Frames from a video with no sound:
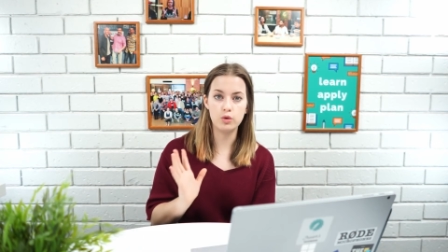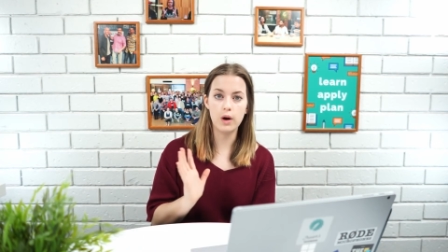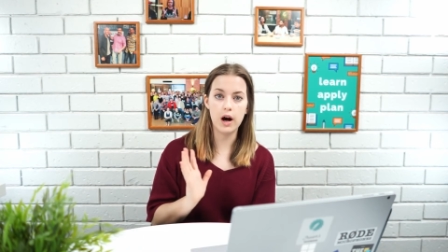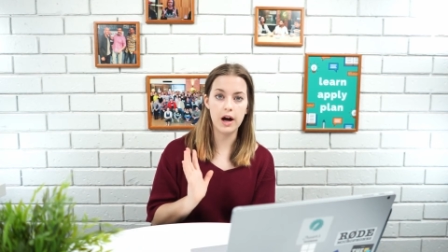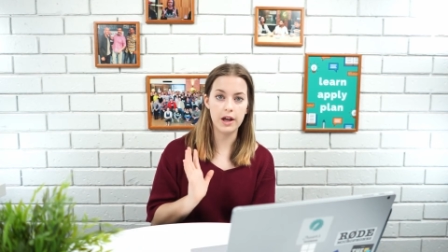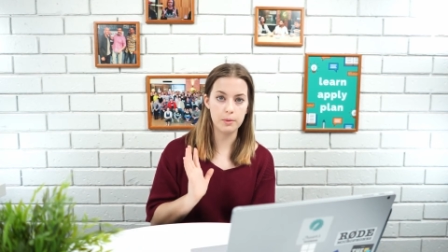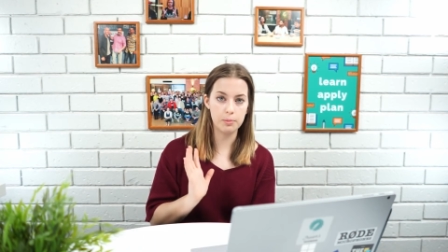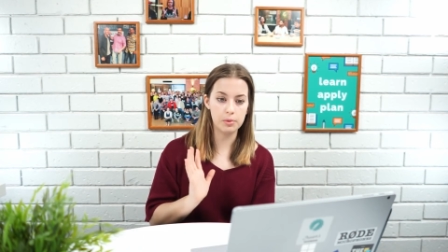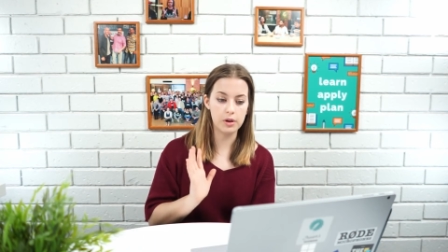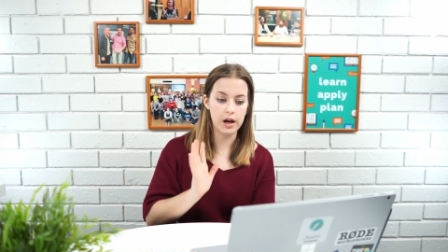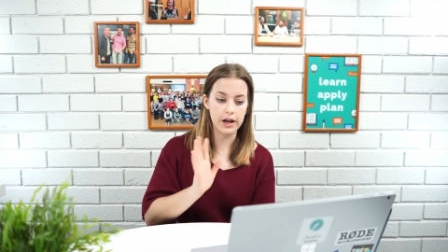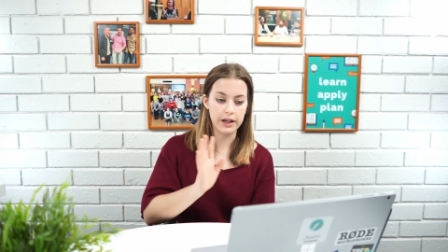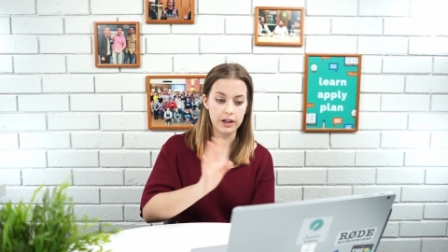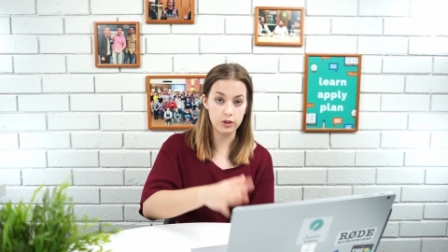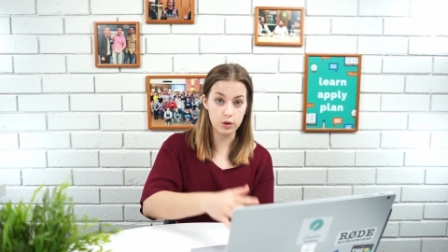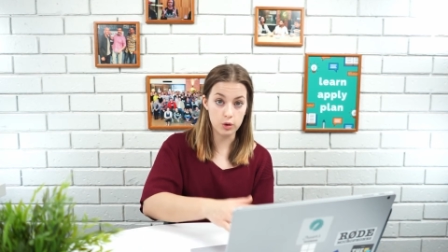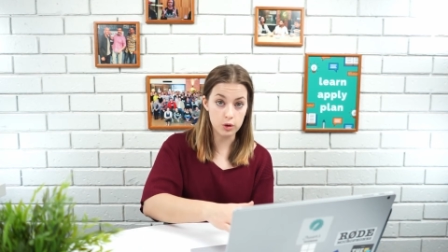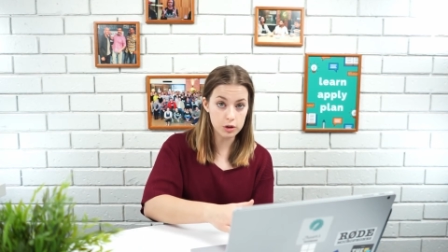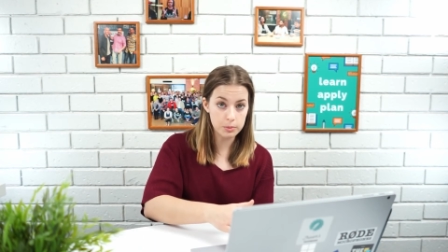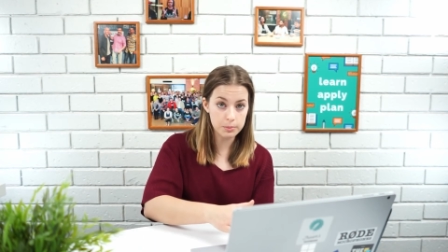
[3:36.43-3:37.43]
aren't applying
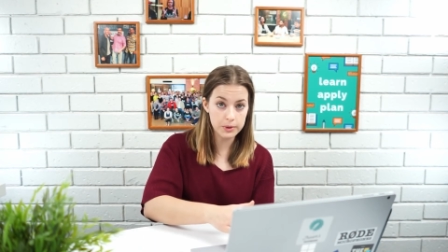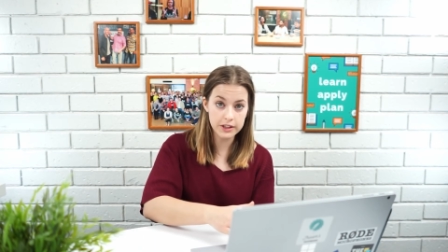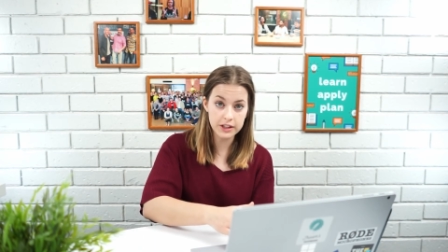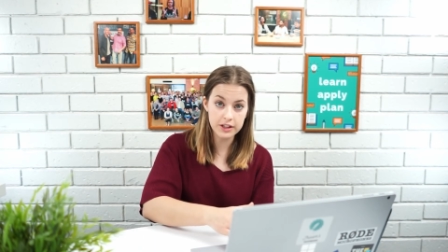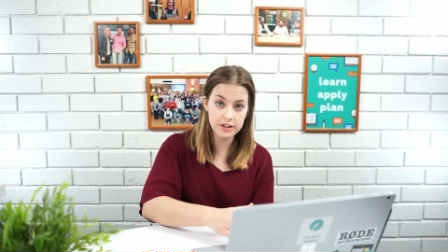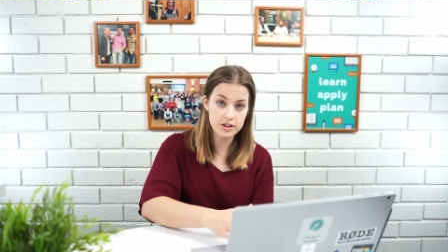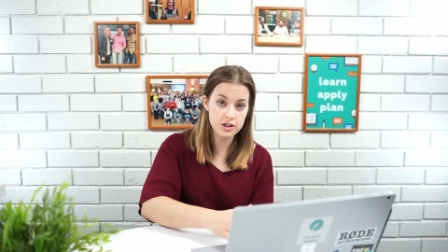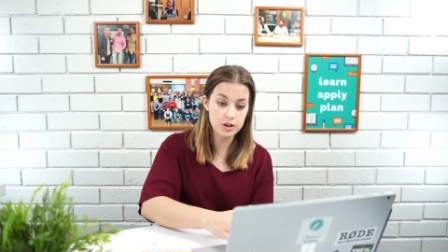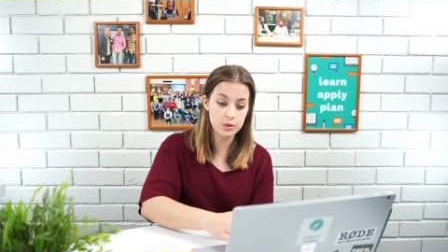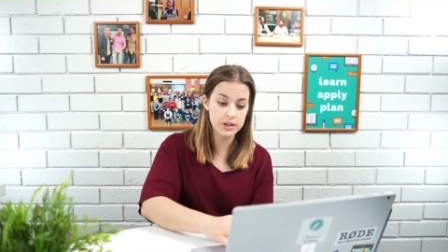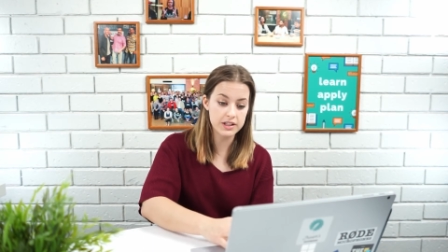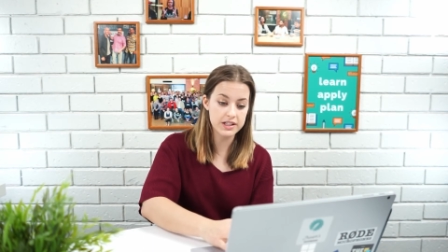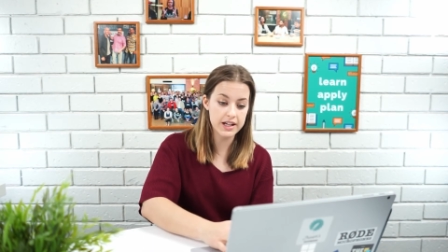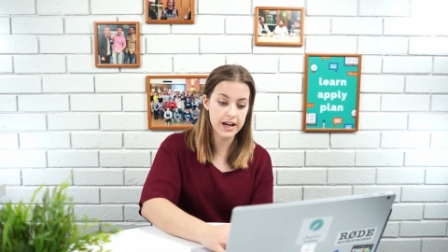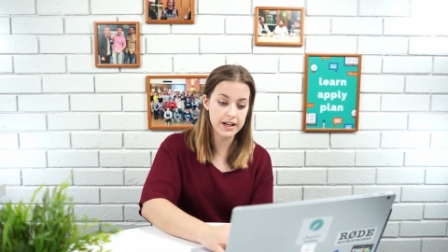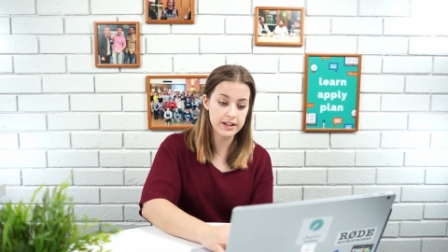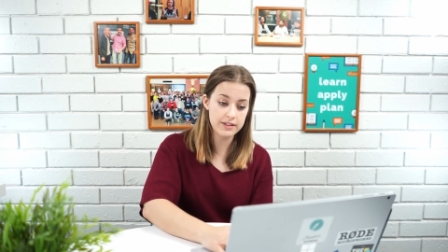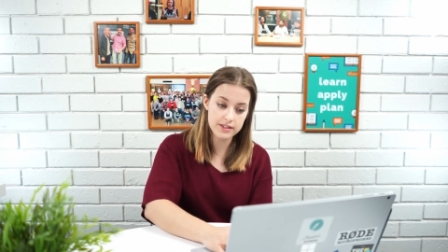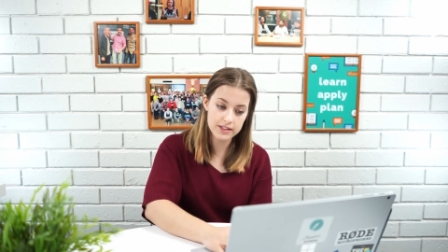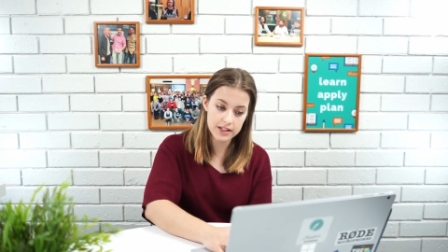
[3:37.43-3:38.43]
your opinions to a
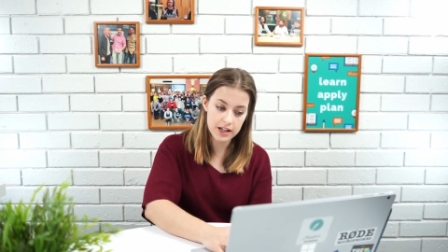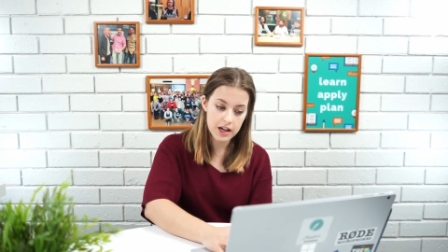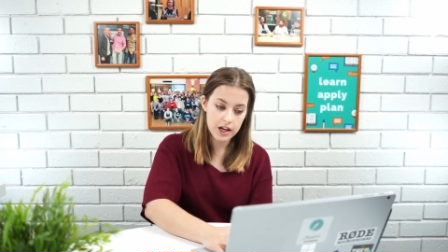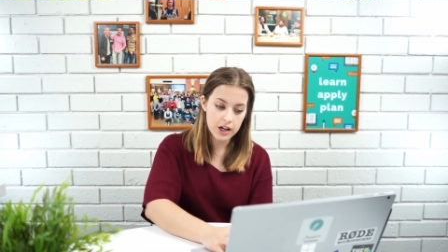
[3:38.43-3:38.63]
text.